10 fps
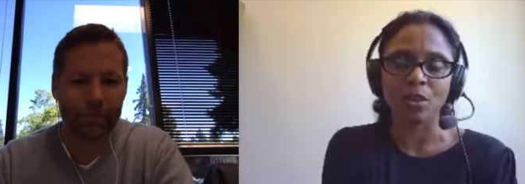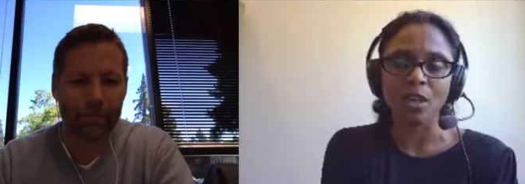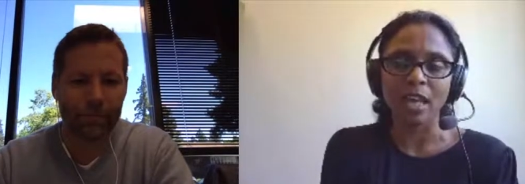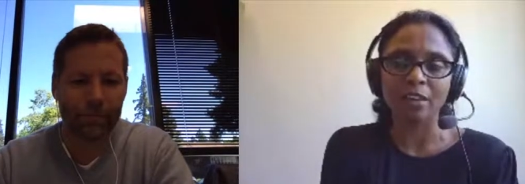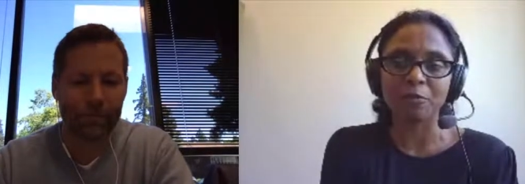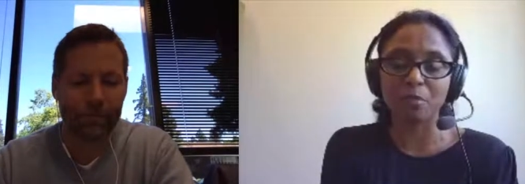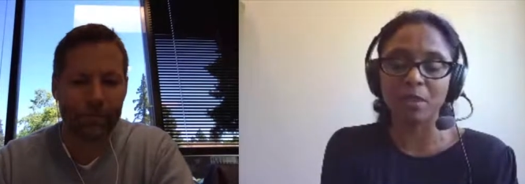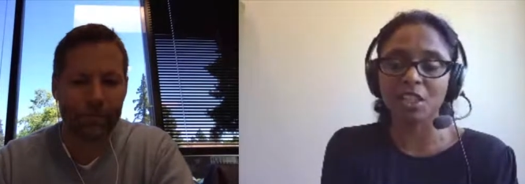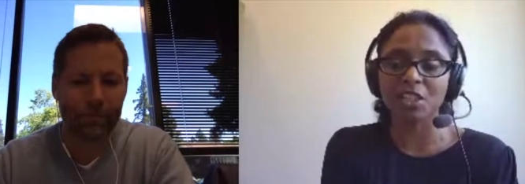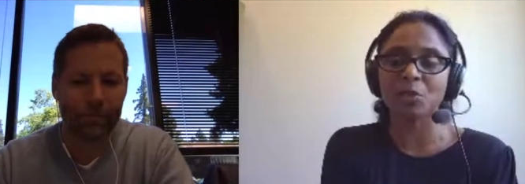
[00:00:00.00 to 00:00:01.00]
Speaker 1: have uh,
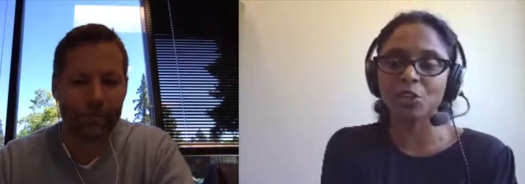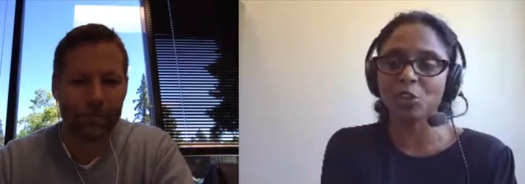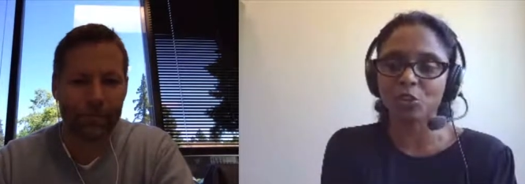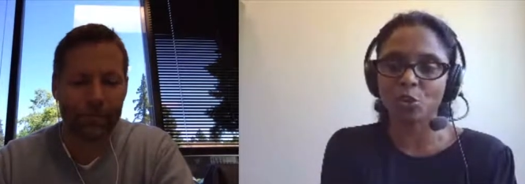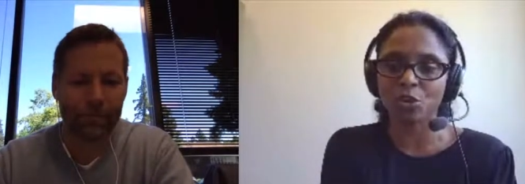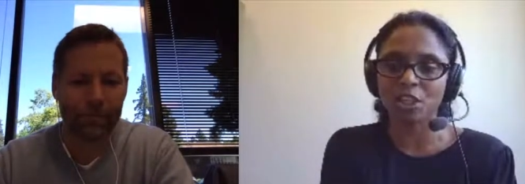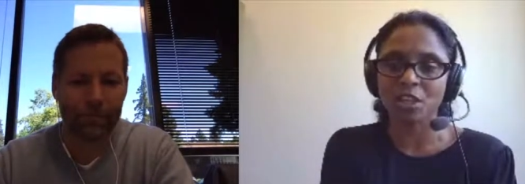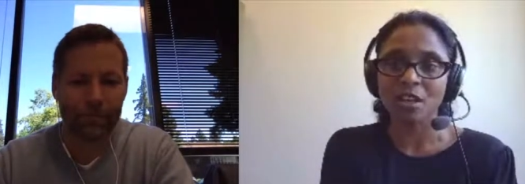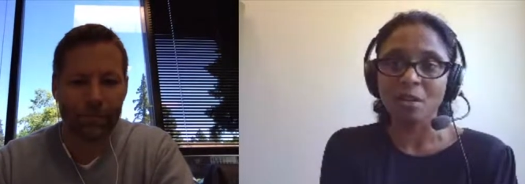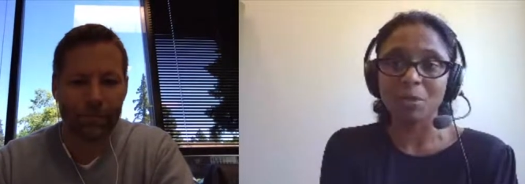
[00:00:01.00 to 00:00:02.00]
distributed your storage.
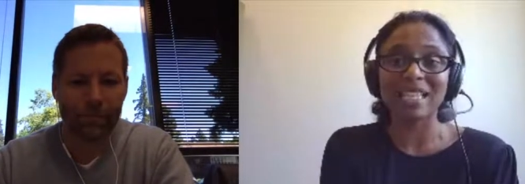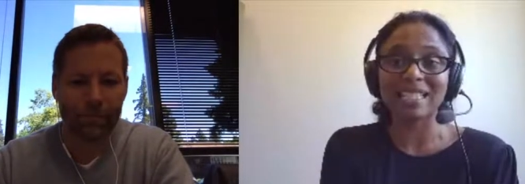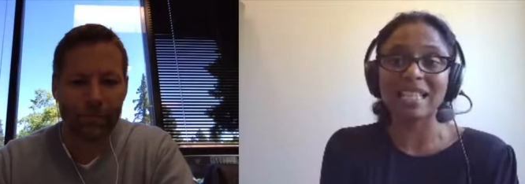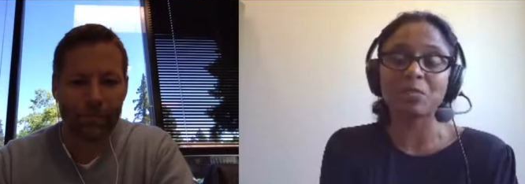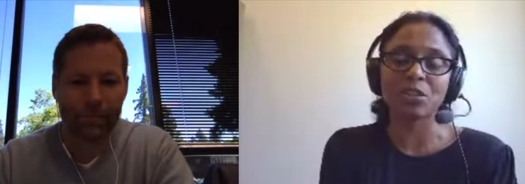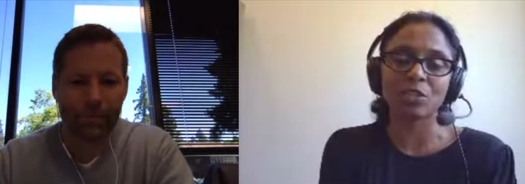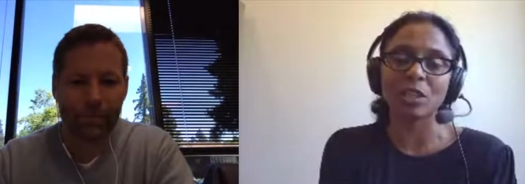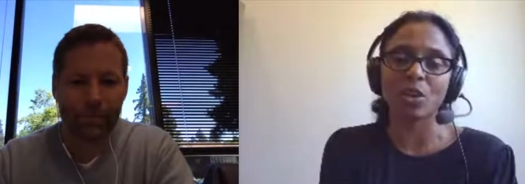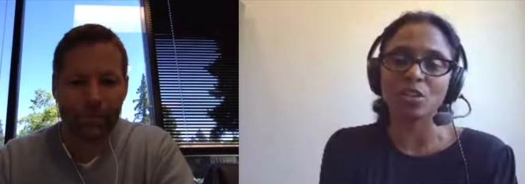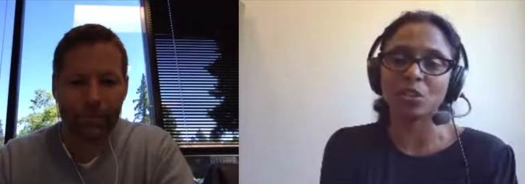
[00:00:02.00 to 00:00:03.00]
But that's absolutely
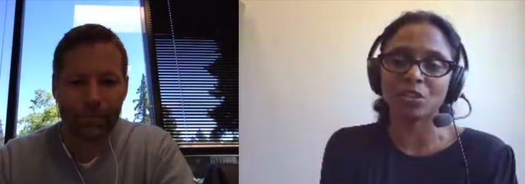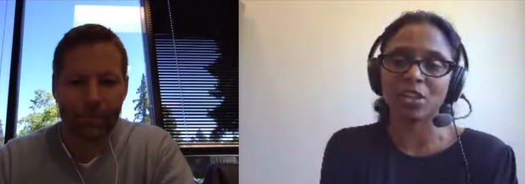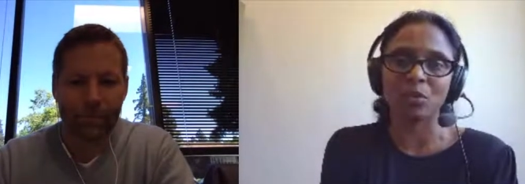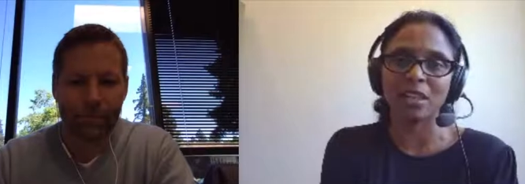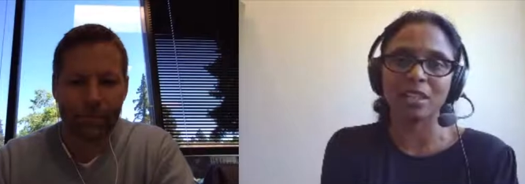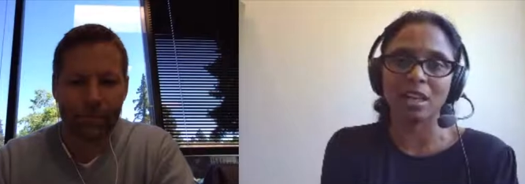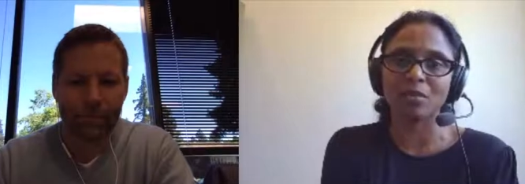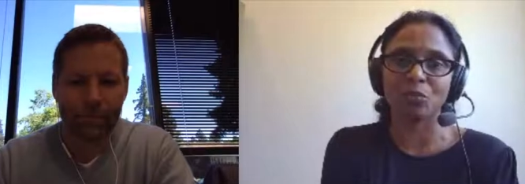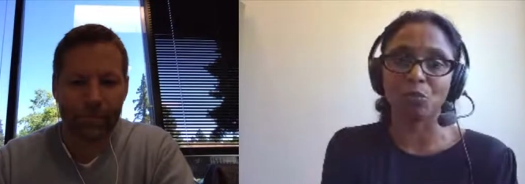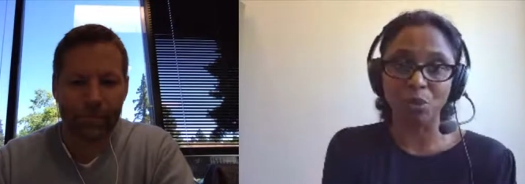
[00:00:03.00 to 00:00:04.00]
possible today. We
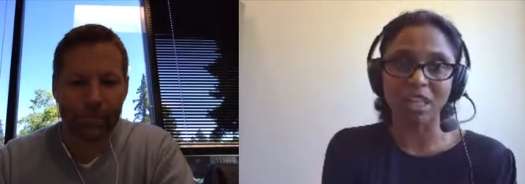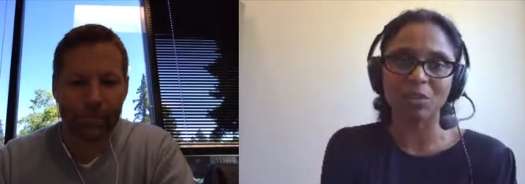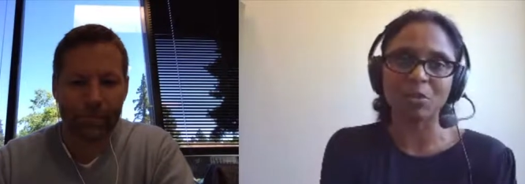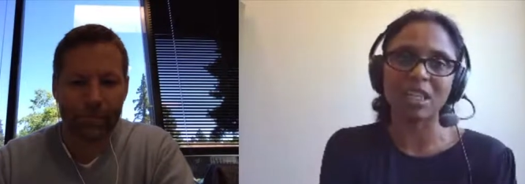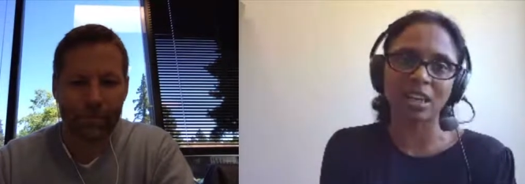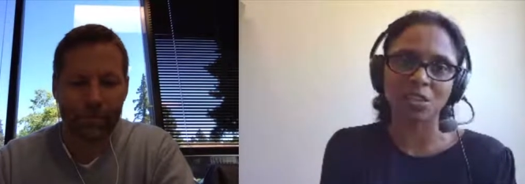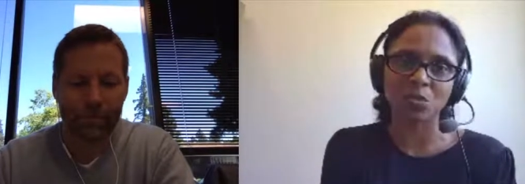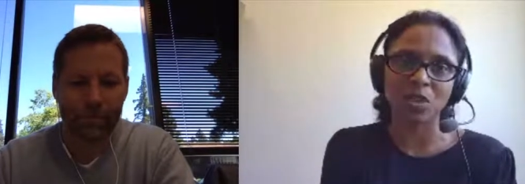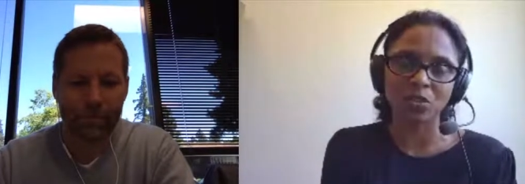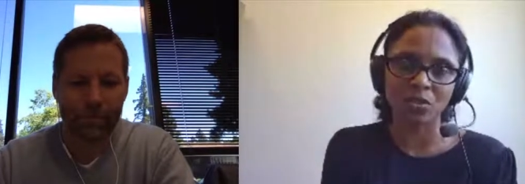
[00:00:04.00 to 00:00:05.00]
run really really large
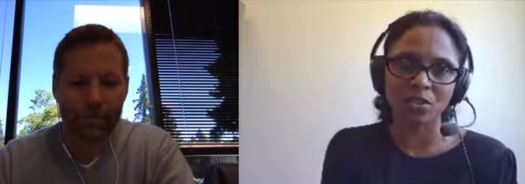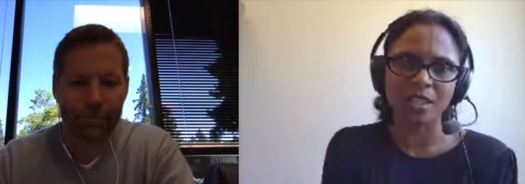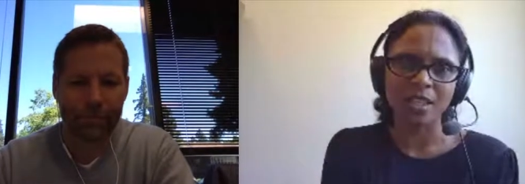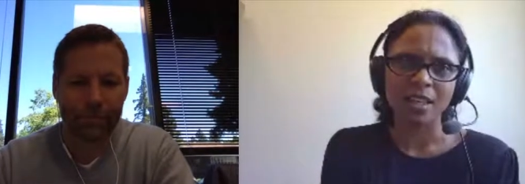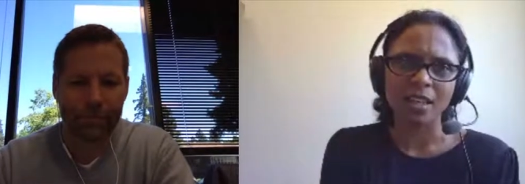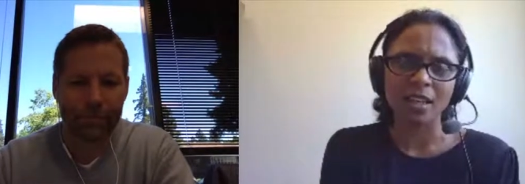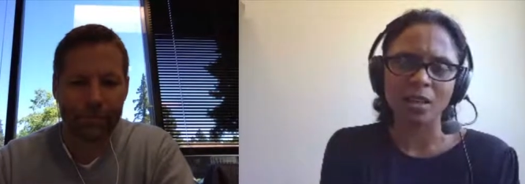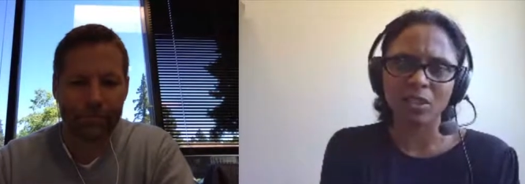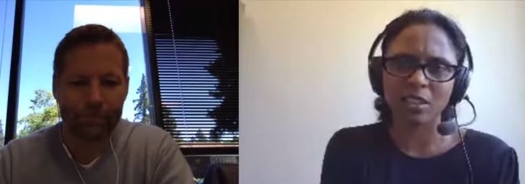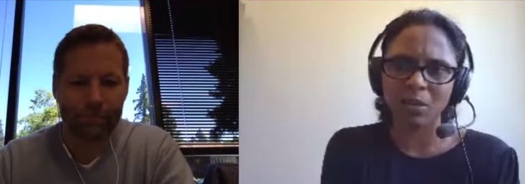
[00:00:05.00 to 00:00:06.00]
workloads uh,
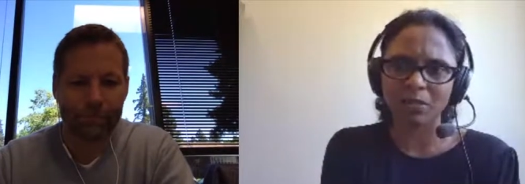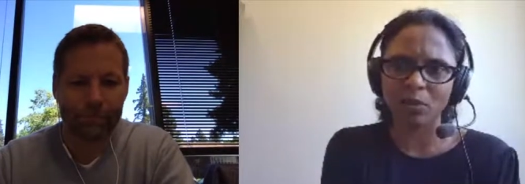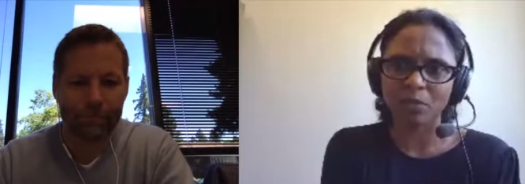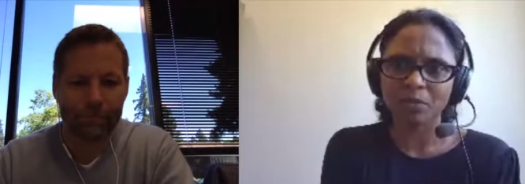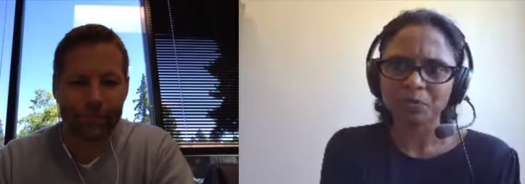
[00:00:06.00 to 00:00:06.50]
within the platform.